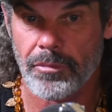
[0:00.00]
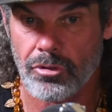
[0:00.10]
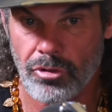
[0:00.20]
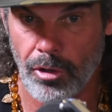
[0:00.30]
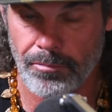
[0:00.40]

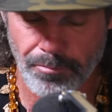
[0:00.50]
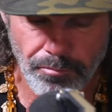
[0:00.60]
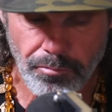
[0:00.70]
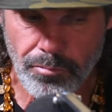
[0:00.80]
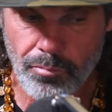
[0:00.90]
So
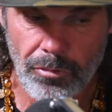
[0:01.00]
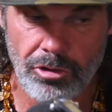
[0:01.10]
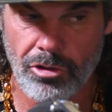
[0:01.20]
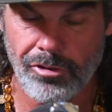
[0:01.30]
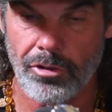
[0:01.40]
you
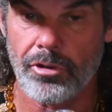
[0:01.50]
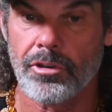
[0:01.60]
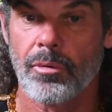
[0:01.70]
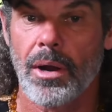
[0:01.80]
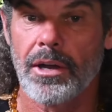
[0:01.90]
start to learn
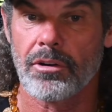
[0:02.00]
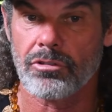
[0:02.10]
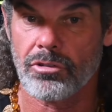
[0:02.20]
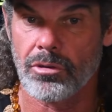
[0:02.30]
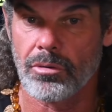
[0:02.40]
your riders
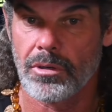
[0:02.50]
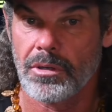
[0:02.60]
too.